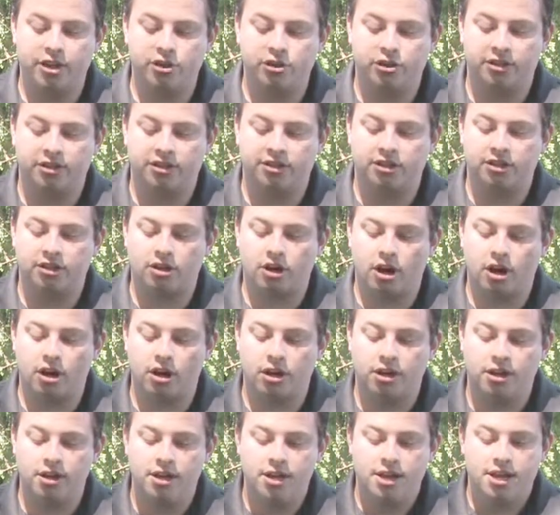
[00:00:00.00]
you should
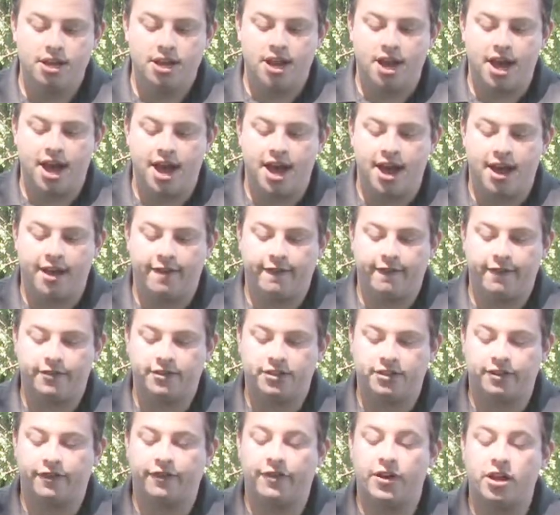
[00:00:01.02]
start
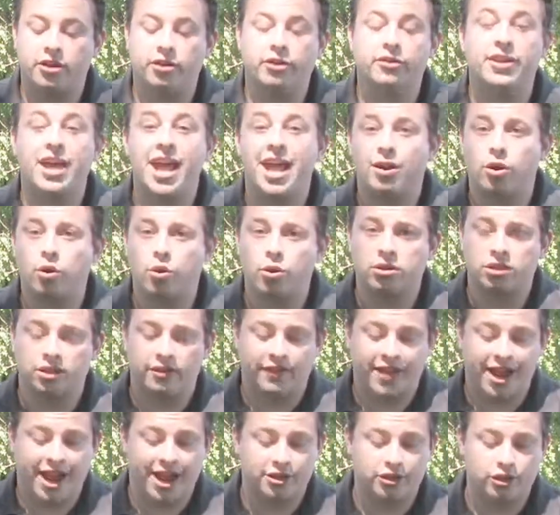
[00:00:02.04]
to follow that course
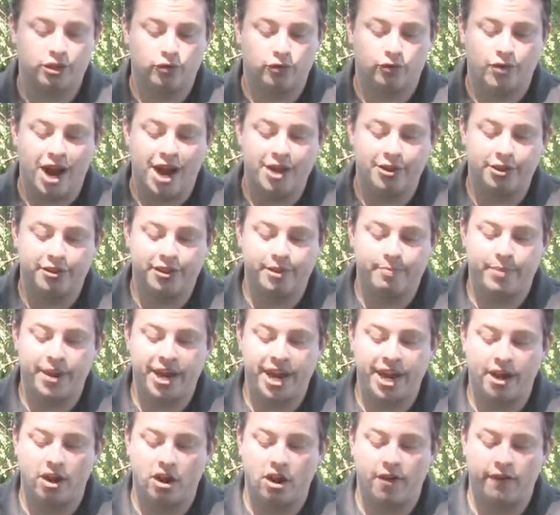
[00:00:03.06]
of action rather than
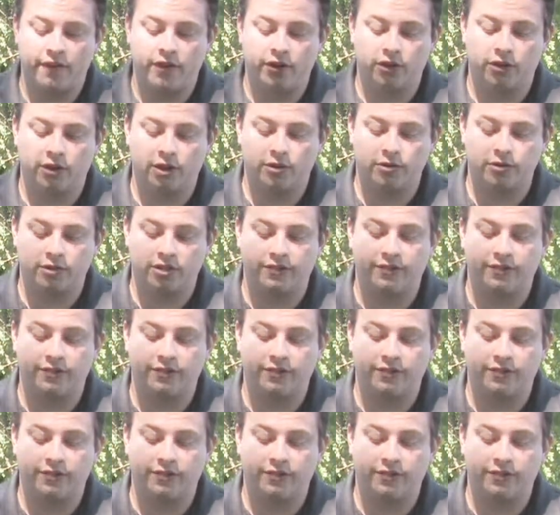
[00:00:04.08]
paying off your loans